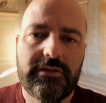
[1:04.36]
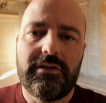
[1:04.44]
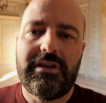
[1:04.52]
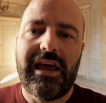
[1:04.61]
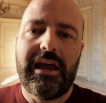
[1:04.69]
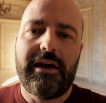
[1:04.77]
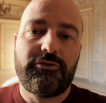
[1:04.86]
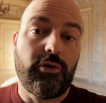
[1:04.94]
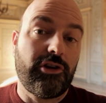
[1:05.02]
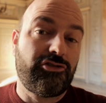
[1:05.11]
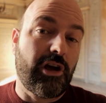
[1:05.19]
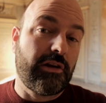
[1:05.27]
today, after
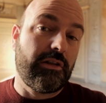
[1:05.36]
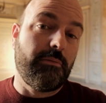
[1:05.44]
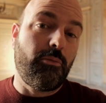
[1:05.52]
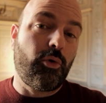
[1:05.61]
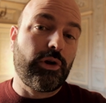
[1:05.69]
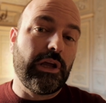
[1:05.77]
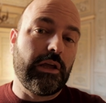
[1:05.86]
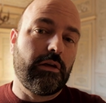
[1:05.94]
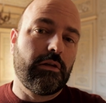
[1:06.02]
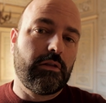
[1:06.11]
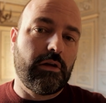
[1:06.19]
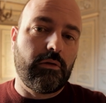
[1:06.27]
I shot in the
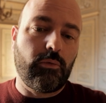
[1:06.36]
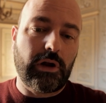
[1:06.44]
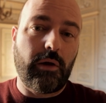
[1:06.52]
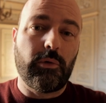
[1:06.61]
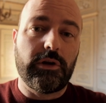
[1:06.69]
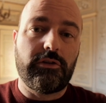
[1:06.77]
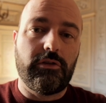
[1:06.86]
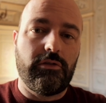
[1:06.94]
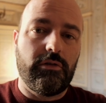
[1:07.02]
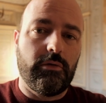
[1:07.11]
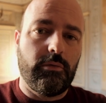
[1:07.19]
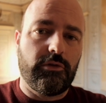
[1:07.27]
morning, that what I wanted to
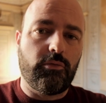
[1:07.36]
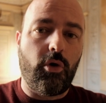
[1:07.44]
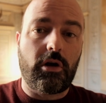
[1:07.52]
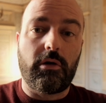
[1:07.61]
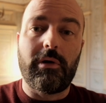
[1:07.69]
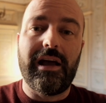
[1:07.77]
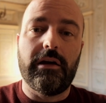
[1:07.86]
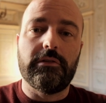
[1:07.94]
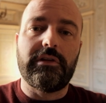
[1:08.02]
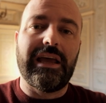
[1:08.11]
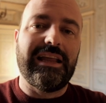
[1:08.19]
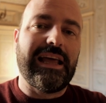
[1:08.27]
do was walk
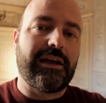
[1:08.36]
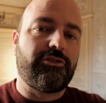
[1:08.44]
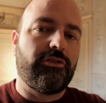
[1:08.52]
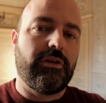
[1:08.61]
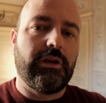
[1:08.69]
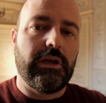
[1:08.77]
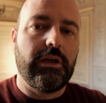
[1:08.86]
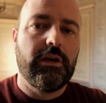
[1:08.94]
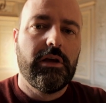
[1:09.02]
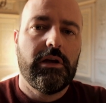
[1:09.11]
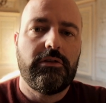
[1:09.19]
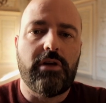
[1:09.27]
around and actually
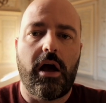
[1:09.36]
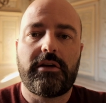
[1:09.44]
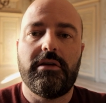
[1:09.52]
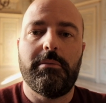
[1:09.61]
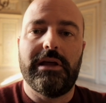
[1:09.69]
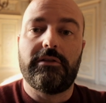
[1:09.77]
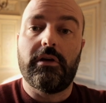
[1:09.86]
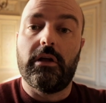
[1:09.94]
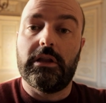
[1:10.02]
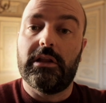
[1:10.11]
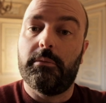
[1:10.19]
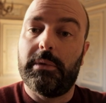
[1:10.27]
document a
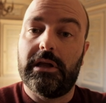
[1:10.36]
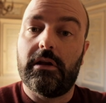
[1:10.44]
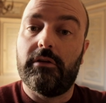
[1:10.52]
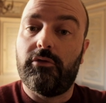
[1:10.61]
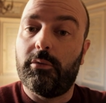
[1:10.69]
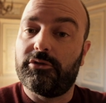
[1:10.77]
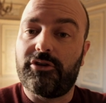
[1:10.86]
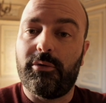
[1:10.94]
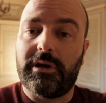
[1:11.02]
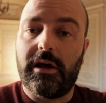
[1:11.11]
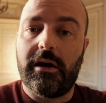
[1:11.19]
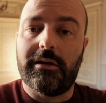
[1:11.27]
little bit of what was
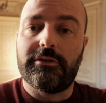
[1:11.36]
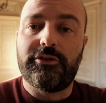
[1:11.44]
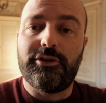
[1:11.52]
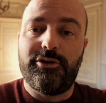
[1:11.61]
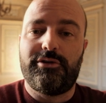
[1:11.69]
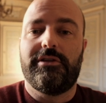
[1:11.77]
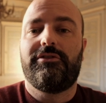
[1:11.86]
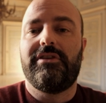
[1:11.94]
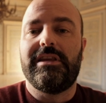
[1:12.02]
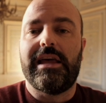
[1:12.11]
going on so that you could see